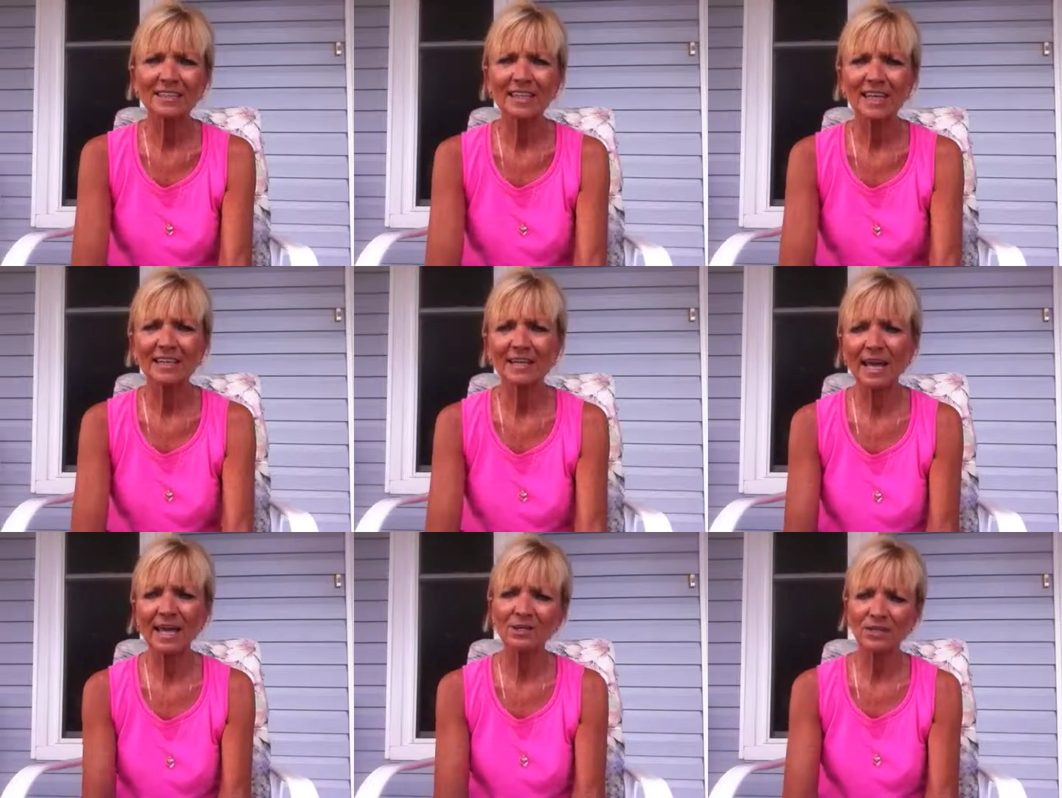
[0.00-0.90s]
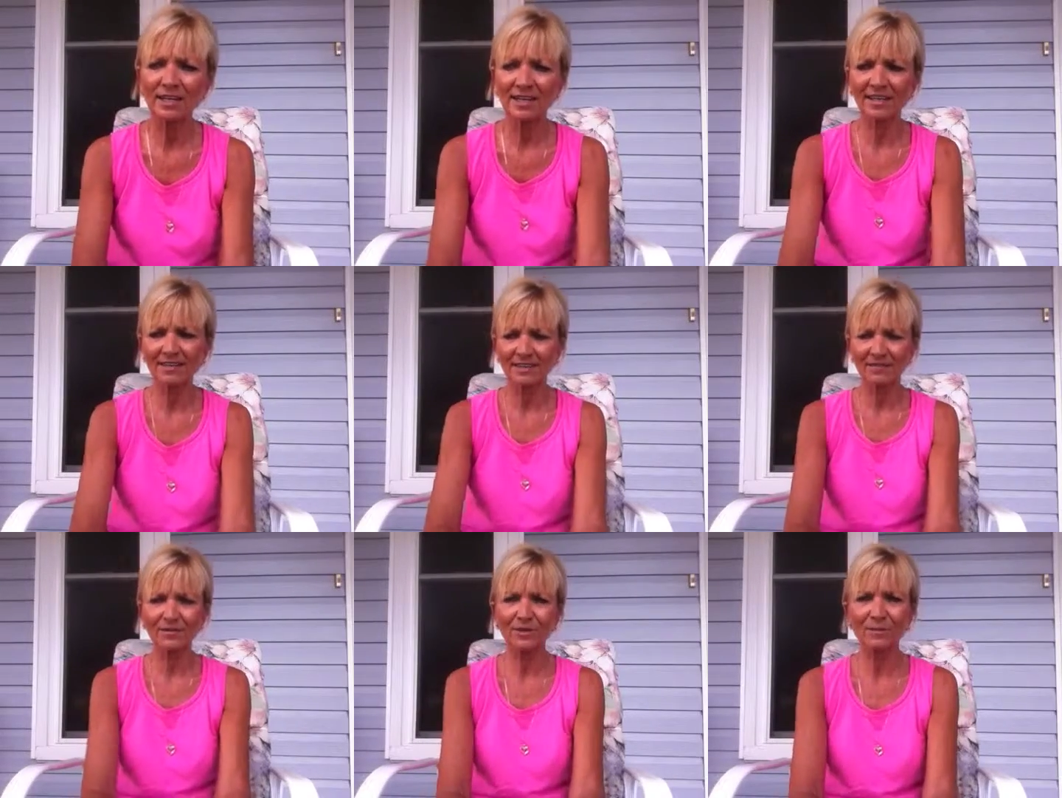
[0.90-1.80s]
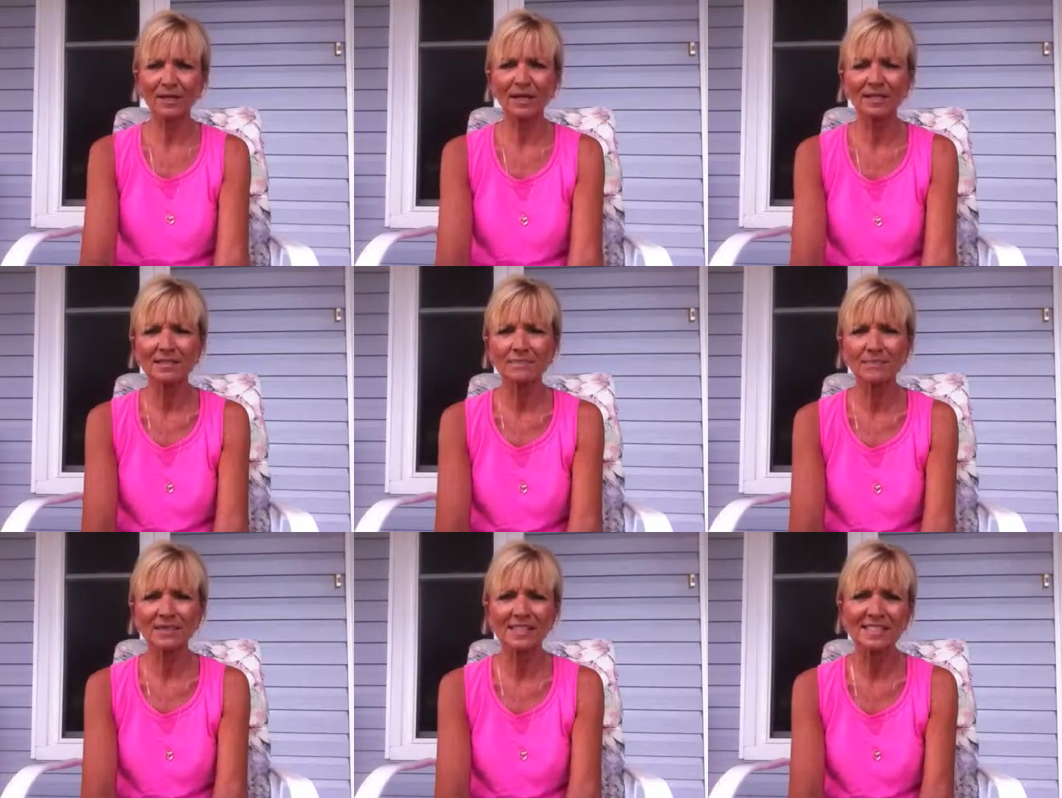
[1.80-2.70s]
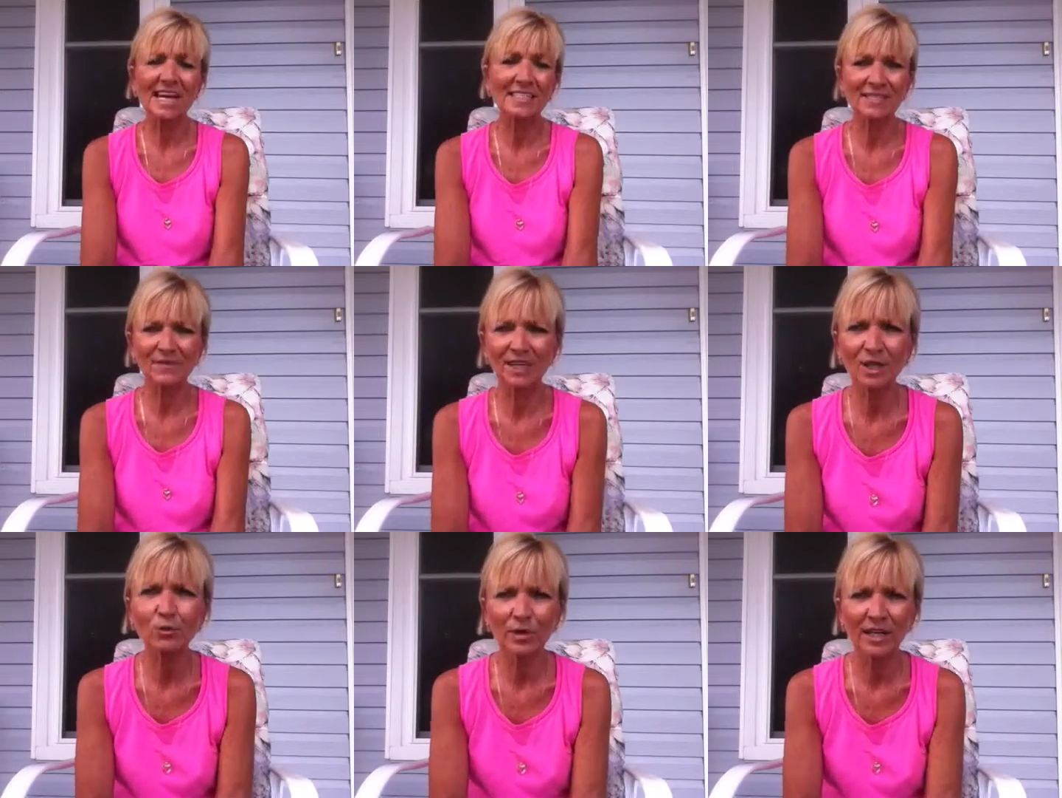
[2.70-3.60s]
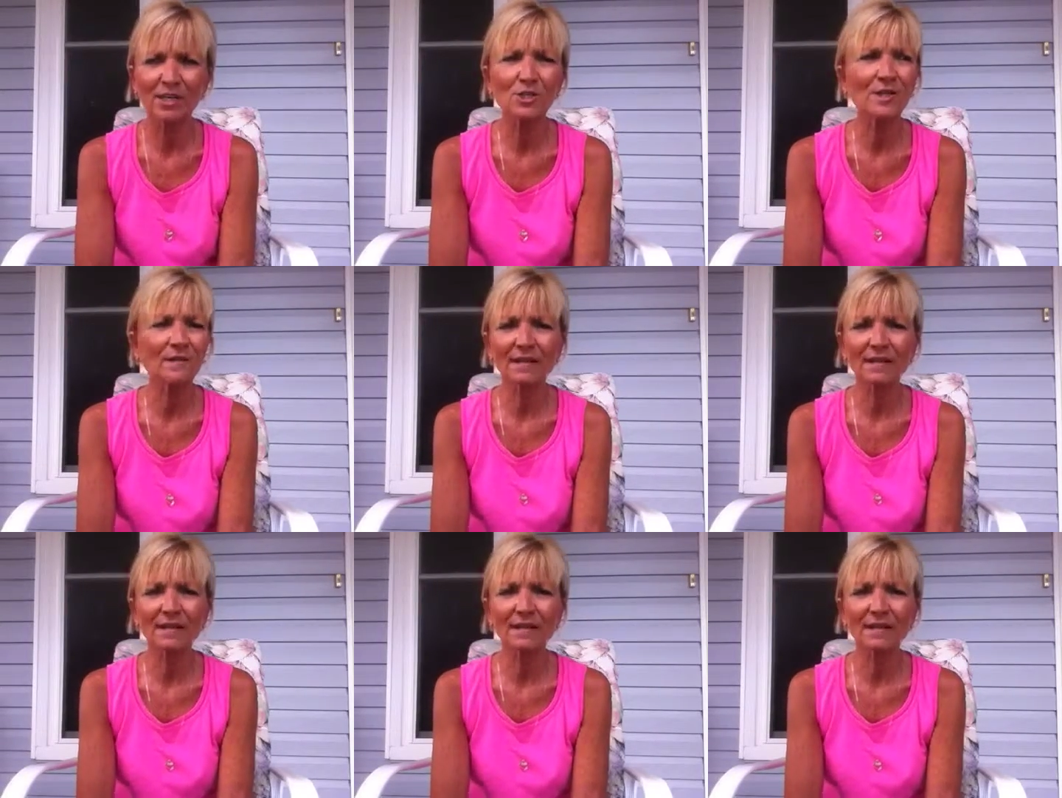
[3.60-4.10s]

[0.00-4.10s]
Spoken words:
that actually I got that from The Science of Getting Rich.